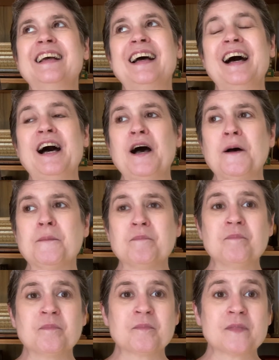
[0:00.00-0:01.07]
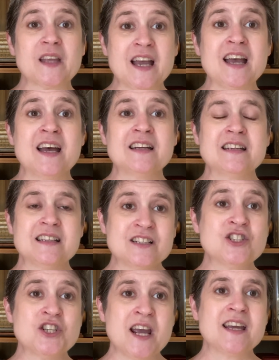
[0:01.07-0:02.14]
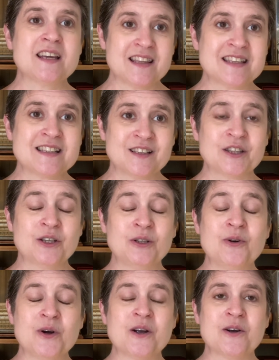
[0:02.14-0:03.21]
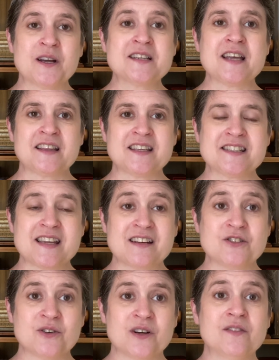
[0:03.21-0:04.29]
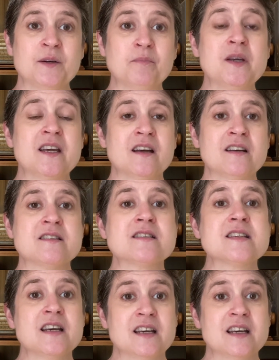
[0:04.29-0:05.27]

Um, and Jake, the, the lawyer, is at the center of it because